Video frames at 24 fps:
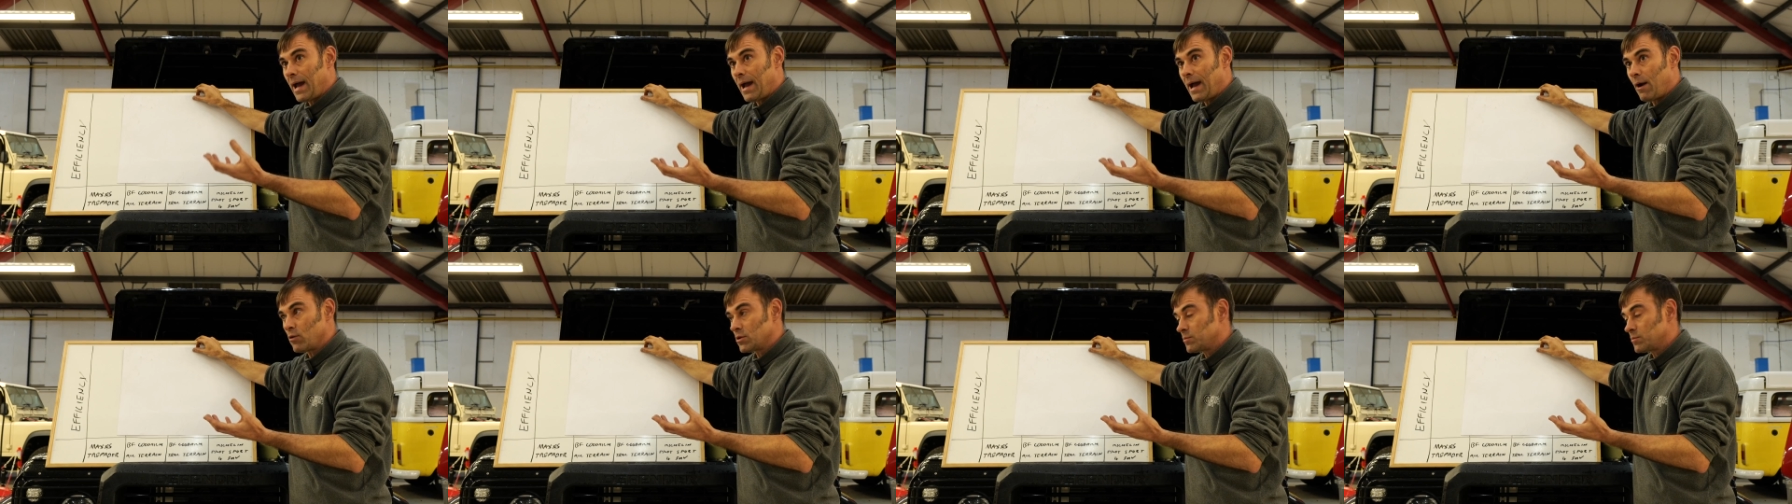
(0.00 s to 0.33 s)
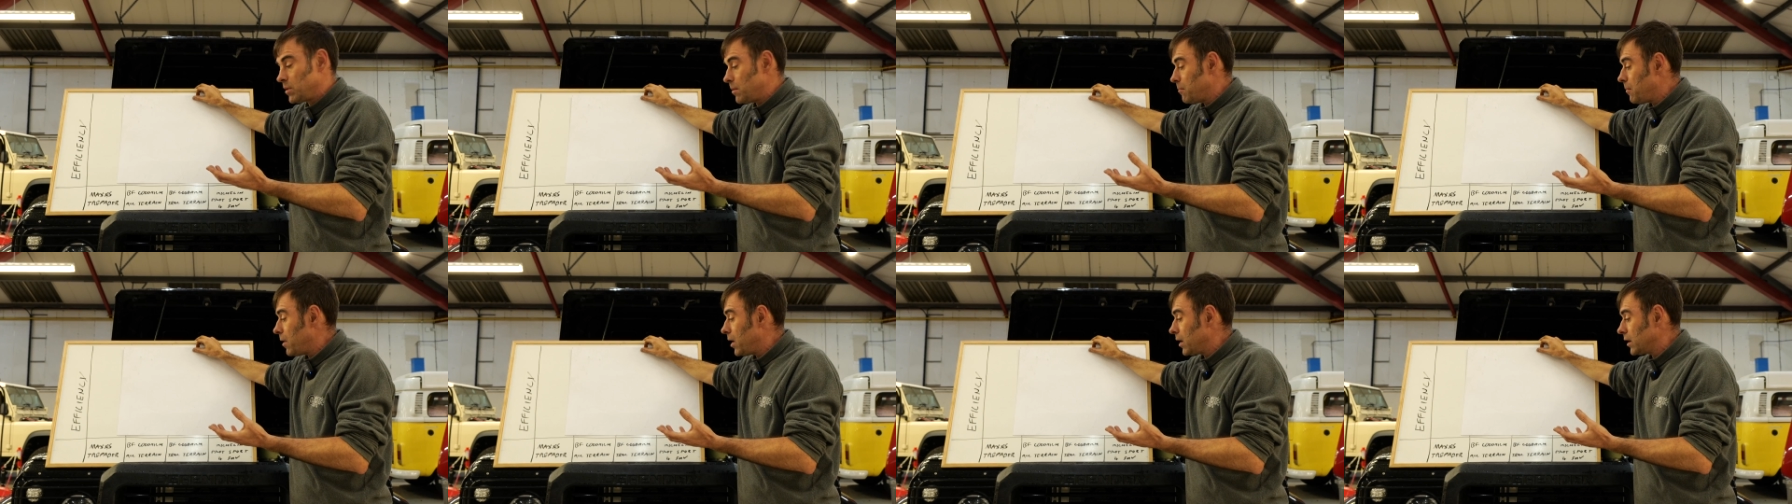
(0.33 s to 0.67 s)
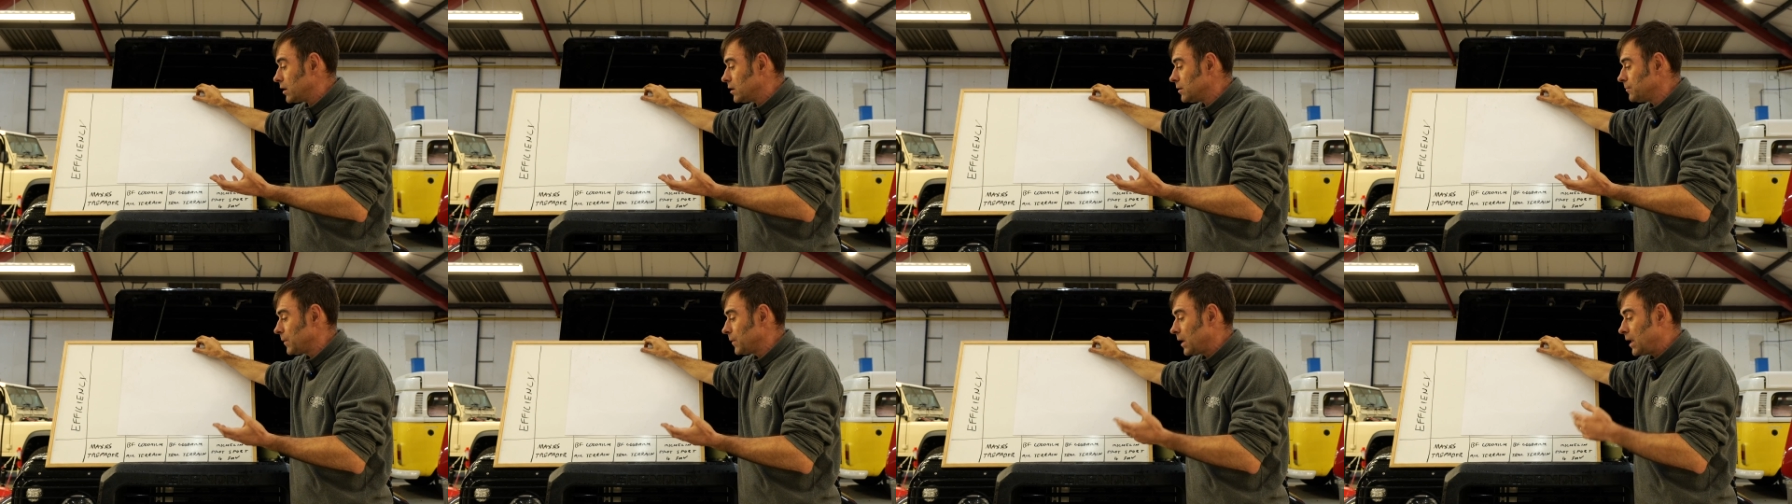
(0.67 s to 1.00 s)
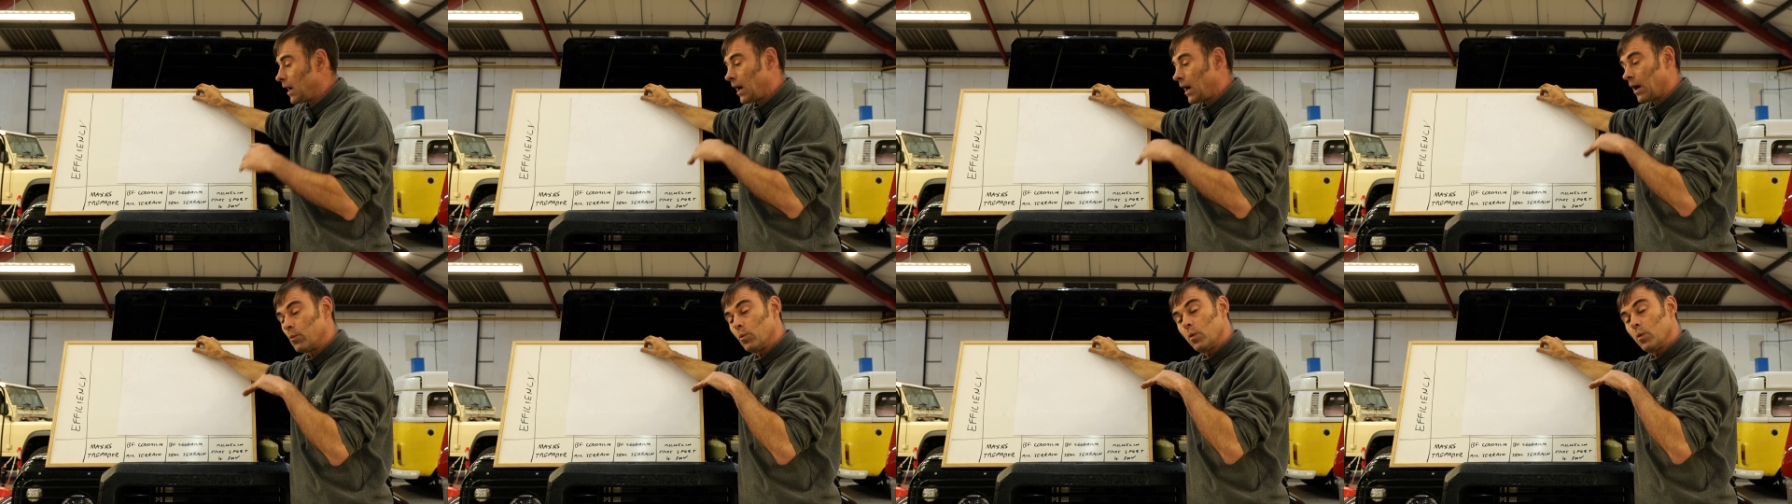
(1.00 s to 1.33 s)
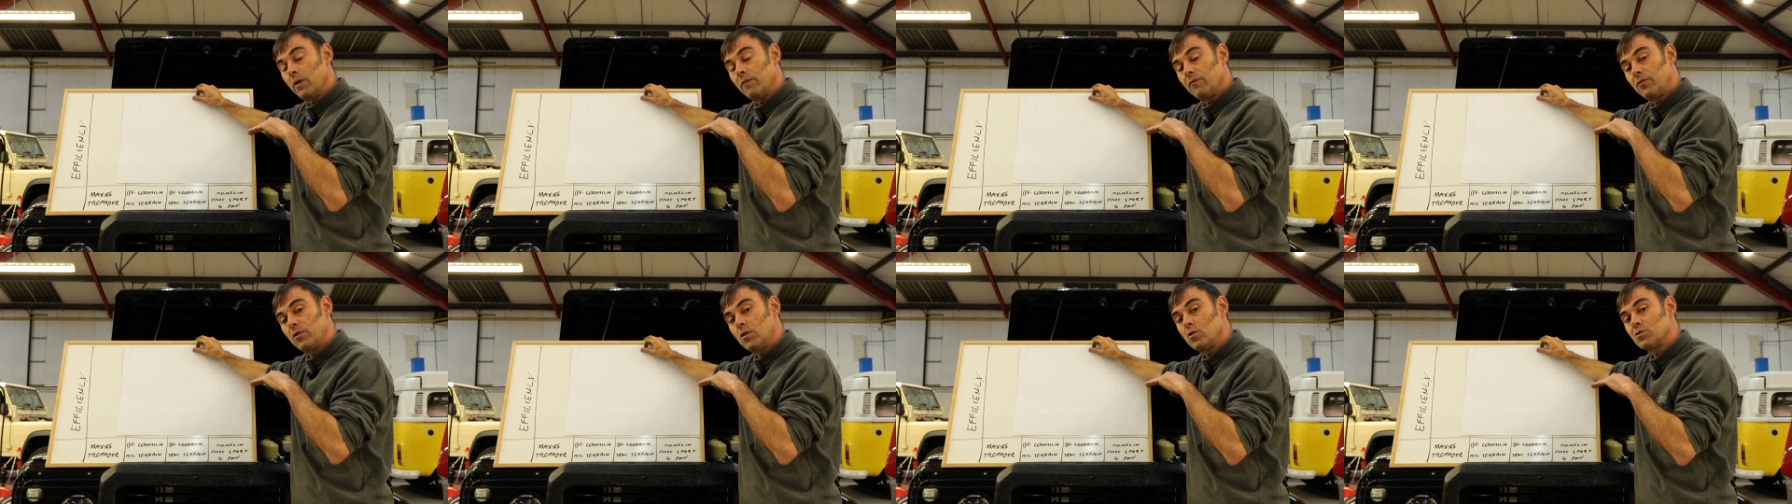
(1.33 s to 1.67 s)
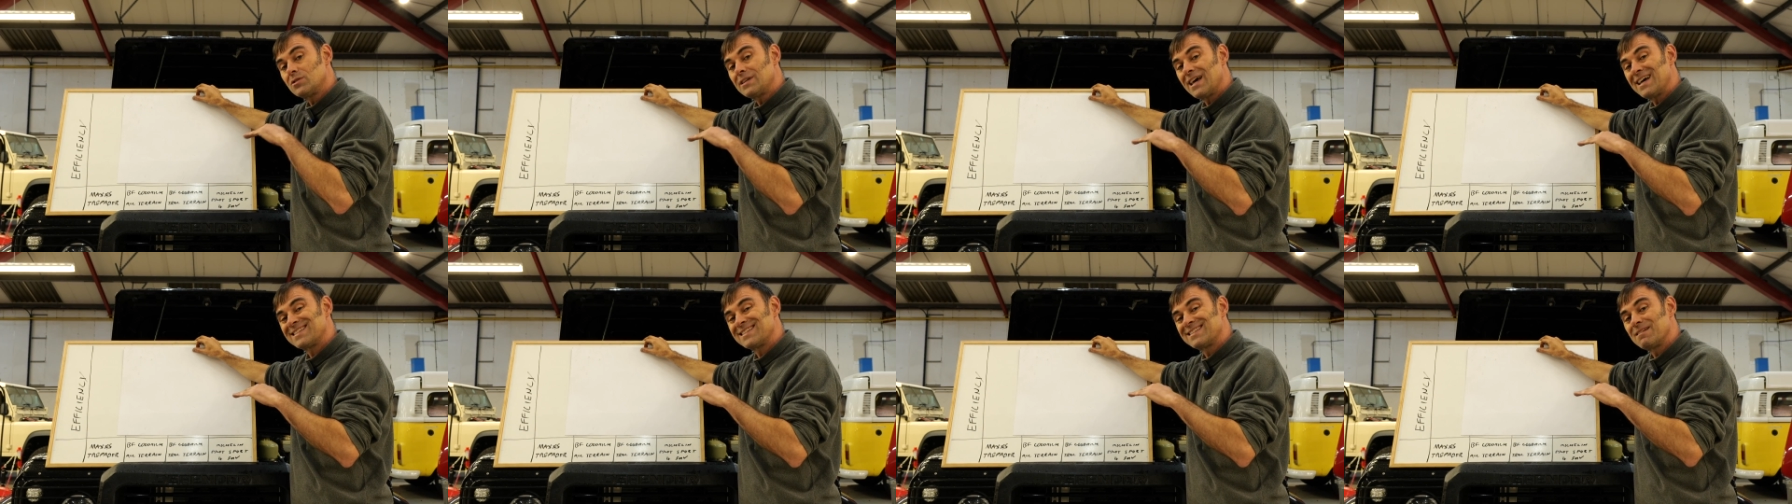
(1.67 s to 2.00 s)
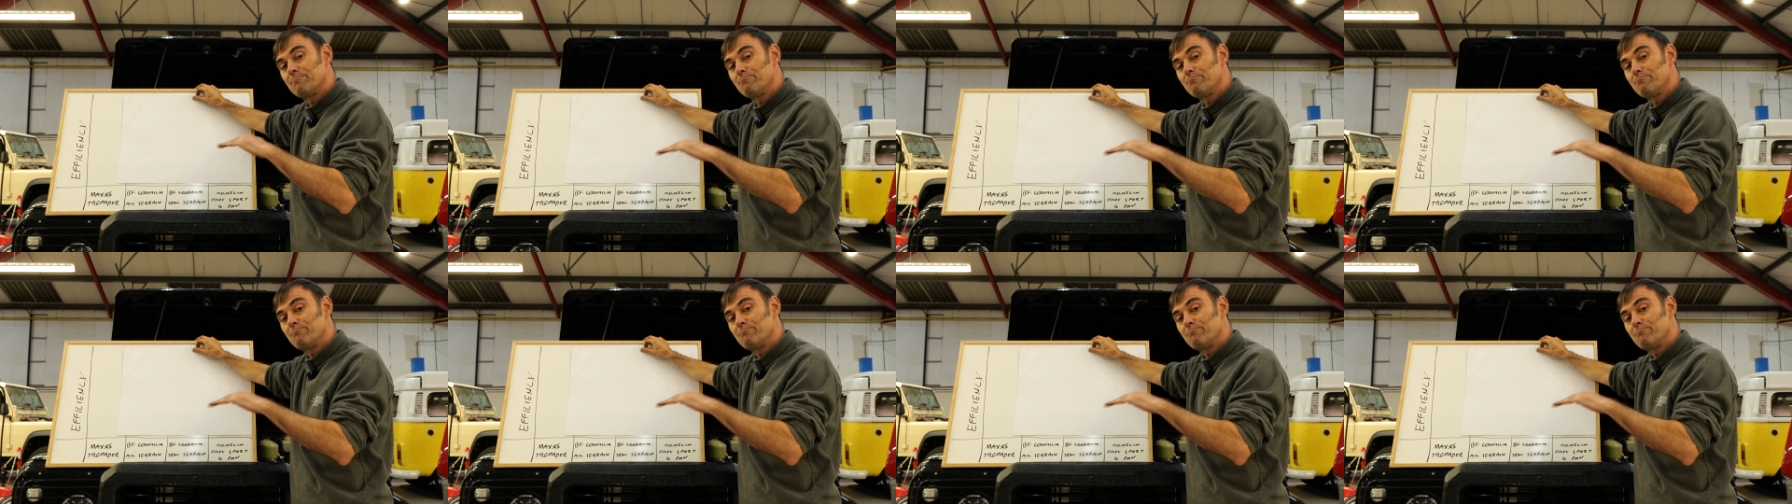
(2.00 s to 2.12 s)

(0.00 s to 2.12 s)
hours per mile, and we've used that as the